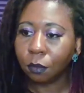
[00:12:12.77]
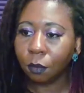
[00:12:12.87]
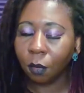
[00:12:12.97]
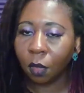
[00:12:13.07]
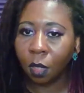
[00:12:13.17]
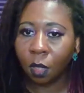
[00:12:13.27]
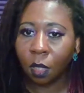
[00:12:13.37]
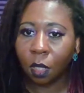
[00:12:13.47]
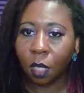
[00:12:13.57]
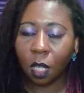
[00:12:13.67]
Every
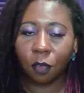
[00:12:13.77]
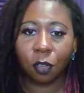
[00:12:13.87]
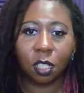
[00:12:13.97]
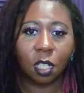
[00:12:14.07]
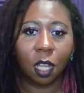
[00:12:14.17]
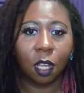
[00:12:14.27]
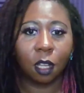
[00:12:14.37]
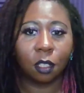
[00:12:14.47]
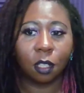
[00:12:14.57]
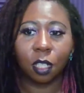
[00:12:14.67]
child has
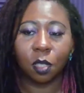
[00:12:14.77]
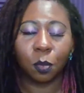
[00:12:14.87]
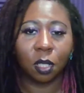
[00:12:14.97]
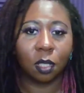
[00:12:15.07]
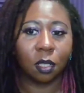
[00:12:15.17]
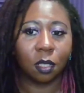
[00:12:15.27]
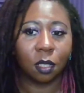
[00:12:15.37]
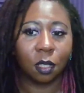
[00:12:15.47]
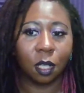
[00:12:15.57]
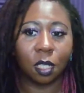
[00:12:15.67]
been exposed
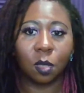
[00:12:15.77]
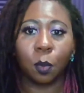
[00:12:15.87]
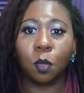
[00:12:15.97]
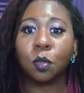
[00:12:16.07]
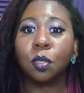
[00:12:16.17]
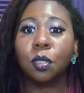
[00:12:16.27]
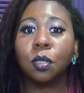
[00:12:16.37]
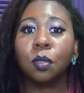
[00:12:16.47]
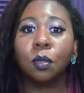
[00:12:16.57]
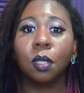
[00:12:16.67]
to
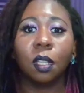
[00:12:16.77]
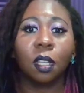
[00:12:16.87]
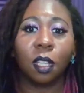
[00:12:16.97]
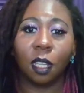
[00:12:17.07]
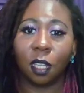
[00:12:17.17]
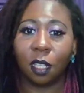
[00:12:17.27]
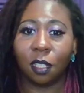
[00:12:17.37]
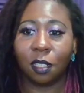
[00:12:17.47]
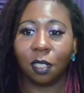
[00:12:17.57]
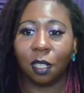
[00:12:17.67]
and
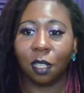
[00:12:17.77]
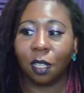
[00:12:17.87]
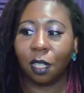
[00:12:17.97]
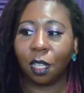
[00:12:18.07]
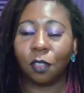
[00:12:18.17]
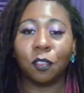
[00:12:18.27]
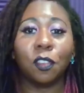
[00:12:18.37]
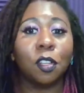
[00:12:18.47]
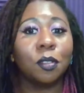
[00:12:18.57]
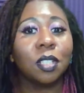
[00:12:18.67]
influenced
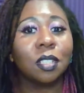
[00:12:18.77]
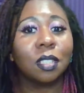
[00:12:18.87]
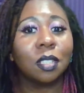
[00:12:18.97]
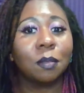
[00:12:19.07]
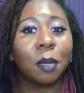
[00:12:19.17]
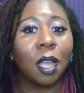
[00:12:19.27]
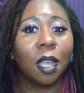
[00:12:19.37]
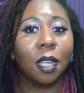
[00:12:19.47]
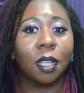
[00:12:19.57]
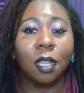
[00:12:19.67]
by and
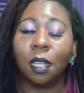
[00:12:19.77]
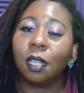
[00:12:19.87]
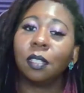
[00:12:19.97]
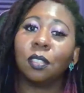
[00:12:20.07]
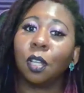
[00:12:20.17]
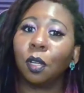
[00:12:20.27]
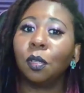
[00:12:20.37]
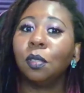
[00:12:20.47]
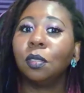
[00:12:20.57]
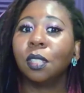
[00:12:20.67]
told that they
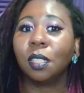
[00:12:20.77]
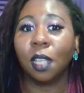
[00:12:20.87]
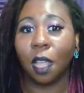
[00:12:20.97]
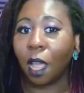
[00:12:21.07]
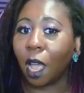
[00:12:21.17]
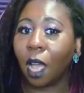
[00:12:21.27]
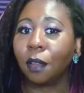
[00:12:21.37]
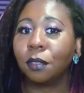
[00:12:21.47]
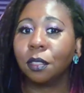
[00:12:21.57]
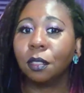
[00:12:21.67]
have to
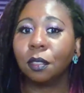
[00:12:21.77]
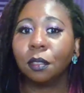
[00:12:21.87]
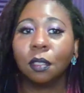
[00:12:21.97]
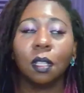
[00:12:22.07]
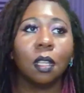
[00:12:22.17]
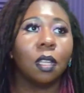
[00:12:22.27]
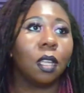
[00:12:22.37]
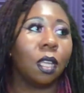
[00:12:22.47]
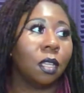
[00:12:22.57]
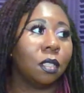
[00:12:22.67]
and
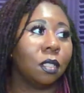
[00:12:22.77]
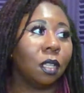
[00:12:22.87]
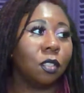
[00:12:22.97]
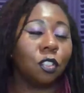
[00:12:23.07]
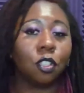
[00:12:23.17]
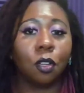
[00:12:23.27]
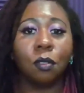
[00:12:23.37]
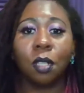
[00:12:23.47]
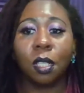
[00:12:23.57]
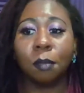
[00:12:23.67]
shown in
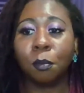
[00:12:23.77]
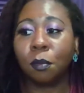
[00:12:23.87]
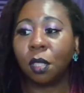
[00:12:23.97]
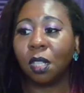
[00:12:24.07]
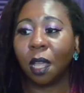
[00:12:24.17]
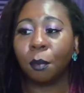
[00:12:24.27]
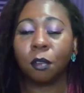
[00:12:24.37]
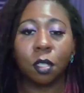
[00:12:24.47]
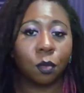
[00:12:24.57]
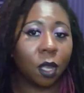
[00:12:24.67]
glamorous ways and
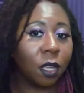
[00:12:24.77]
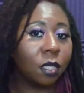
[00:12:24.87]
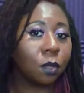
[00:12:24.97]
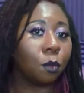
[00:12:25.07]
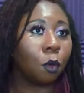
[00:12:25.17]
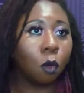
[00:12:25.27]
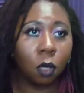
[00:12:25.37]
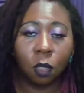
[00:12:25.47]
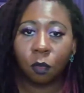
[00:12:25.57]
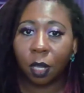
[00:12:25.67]
boring ways.
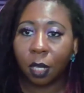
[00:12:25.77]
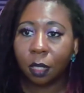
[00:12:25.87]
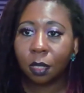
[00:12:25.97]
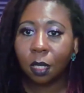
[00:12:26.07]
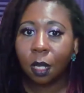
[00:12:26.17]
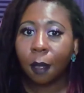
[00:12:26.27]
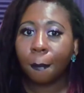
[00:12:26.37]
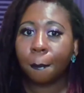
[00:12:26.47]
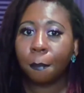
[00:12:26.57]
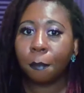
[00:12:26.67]
Math.